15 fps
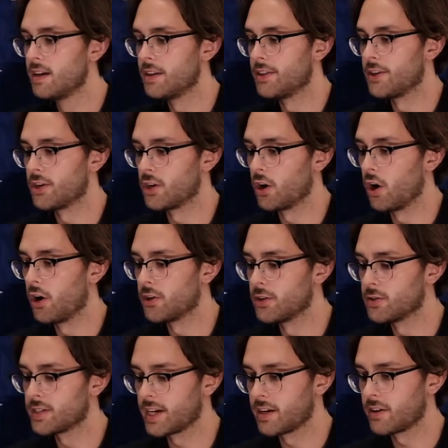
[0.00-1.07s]
They're
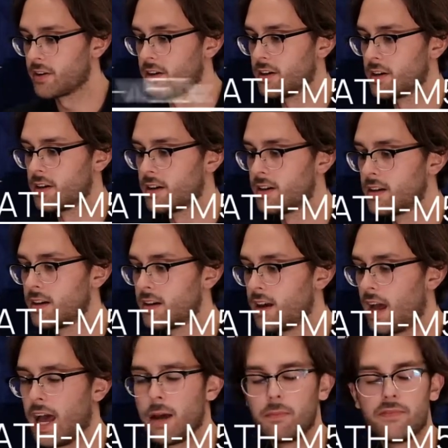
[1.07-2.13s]
Audio-Technica
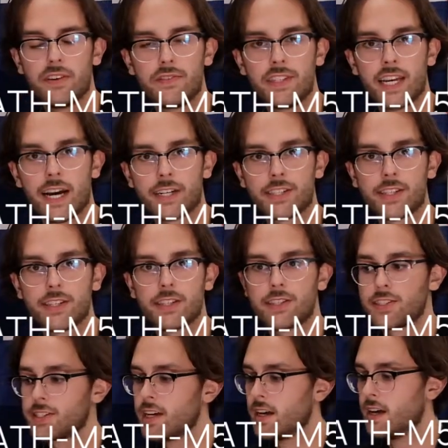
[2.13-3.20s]

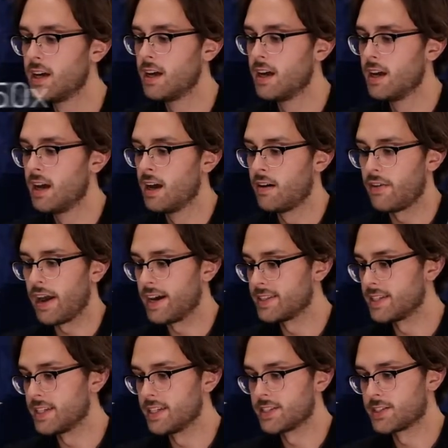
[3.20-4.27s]
M50Xs. Had
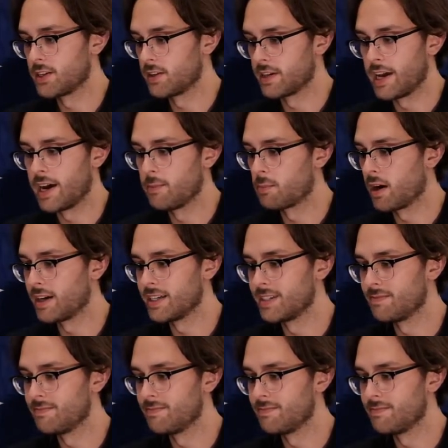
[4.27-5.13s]
these, again, probably